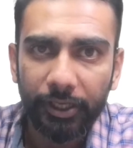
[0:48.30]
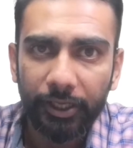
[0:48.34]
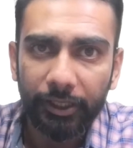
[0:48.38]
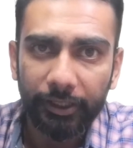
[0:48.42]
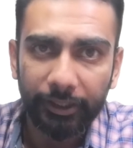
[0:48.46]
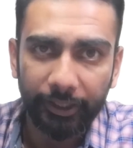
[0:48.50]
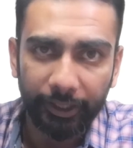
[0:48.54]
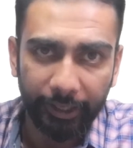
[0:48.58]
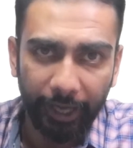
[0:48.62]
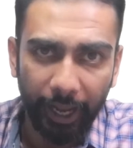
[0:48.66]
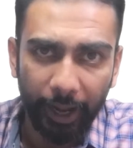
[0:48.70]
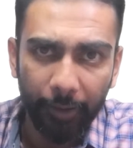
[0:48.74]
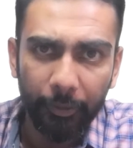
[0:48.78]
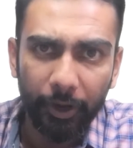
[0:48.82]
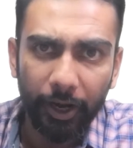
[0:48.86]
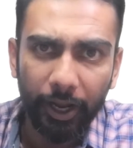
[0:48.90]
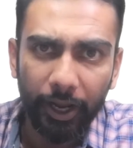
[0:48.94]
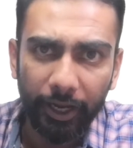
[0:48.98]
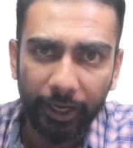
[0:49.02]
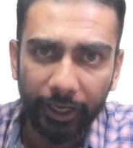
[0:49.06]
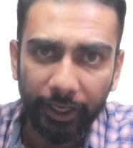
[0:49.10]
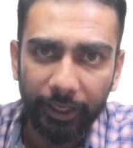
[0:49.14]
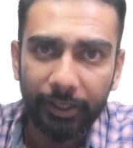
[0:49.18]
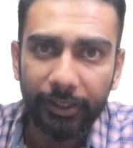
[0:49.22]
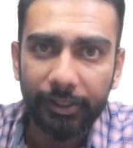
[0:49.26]
the camera
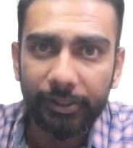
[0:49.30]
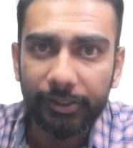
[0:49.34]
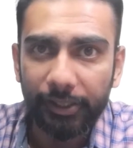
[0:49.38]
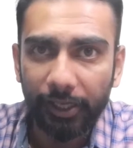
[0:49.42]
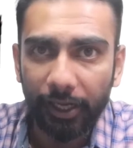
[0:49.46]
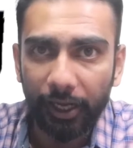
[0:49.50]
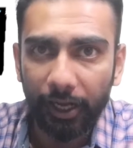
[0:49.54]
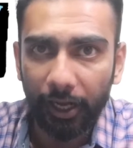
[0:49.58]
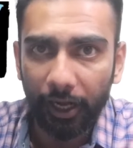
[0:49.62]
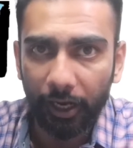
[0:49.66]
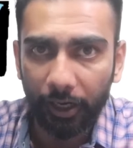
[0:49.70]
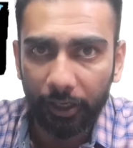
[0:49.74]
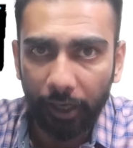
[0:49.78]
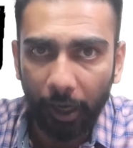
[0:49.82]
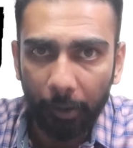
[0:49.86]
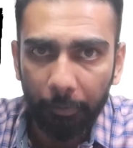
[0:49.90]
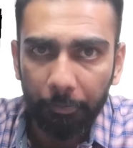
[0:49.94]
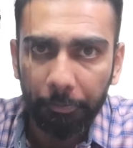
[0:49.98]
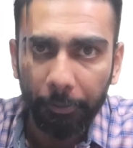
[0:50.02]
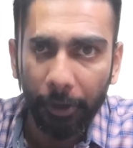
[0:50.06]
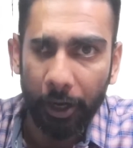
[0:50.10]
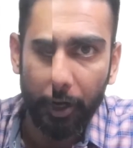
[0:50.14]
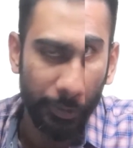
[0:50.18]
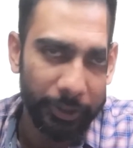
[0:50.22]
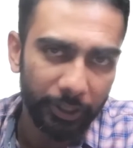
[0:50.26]
is a
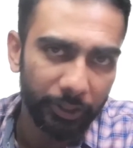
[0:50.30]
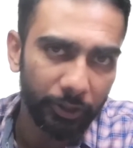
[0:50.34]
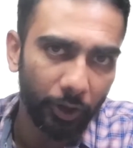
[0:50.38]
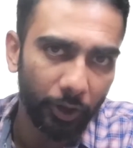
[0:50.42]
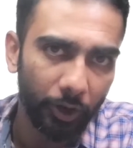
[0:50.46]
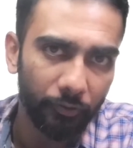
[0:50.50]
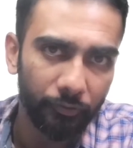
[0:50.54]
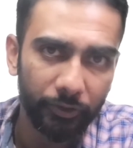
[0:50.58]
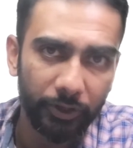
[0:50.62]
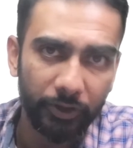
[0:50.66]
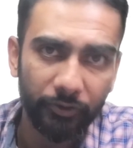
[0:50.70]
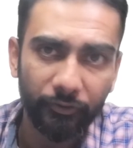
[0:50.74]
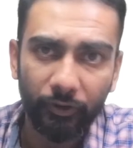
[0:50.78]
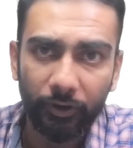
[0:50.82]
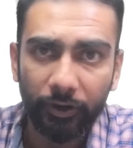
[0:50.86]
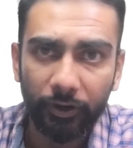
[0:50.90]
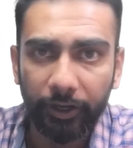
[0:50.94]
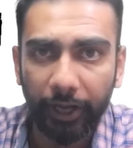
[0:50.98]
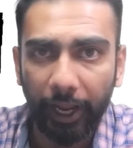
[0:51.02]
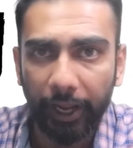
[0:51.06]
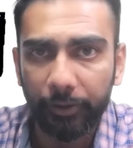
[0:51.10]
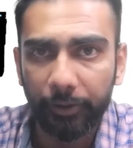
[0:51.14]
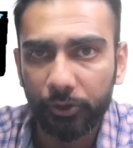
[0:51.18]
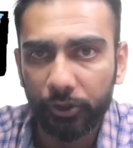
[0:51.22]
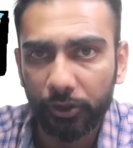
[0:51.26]
compound of different
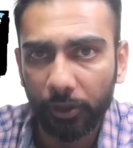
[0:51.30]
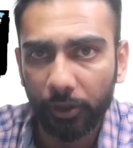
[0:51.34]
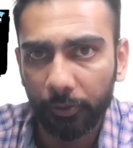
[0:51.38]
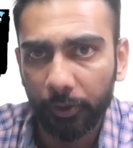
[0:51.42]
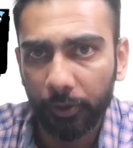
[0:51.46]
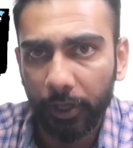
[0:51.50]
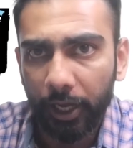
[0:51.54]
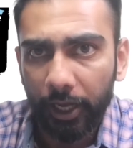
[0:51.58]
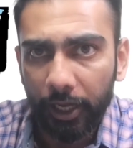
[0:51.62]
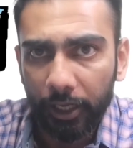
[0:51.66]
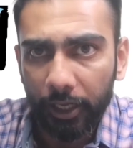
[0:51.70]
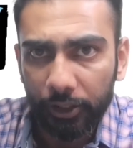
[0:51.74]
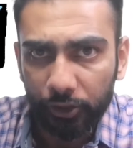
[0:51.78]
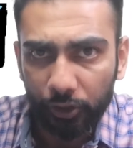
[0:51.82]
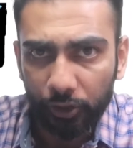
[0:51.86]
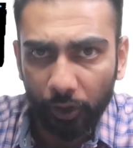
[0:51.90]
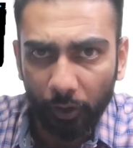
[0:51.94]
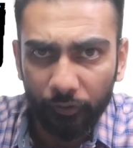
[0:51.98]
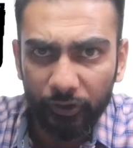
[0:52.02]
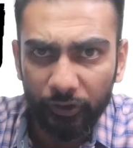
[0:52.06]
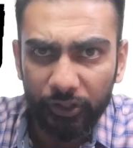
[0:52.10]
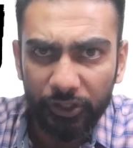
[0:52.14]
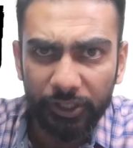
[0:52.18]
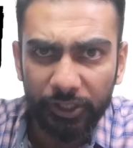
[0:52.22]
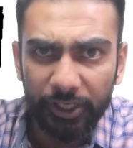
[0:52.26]
types of
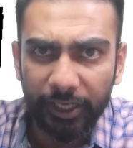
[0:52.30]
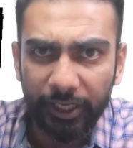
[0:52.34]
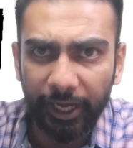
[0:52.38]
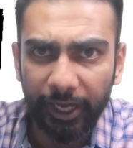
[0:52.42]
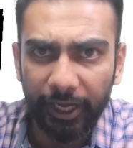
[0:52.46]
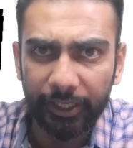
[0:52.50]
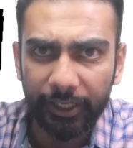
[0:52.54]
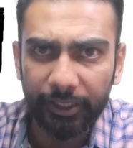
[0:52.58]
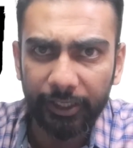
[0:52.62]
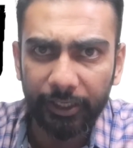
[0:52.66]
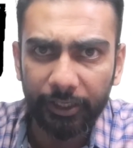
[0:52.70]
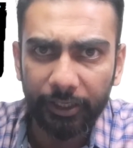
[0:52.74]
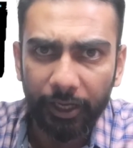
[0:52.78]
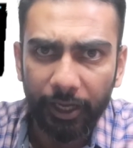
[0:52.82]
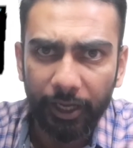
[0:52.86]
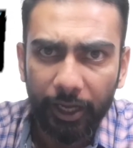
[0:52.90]
sophisticated